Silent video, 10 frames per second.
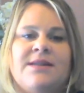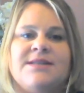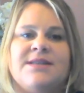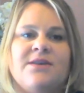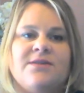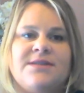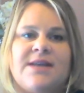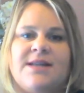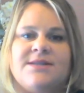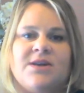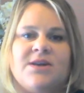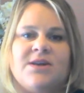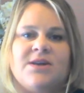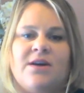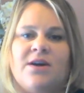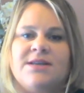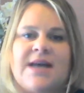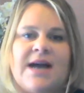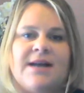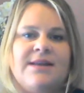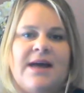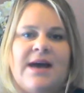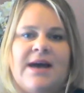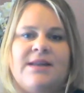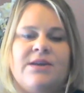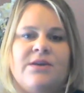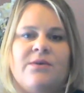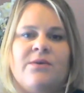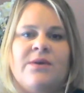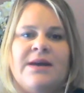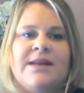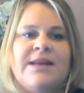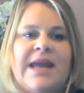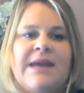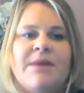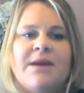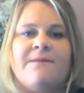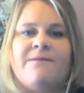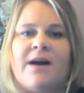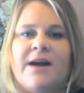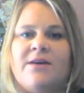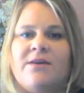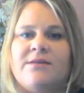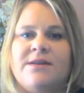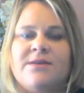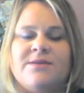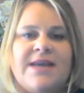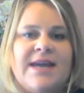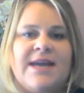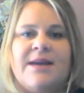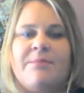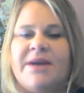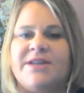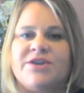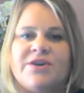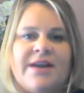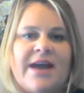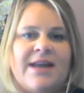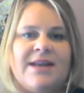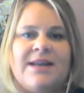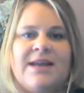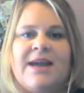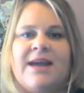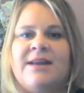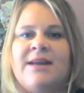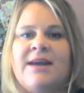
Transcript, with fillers: skill sets are exactly that, you know, naming a file, you know, taking a picture and editing it,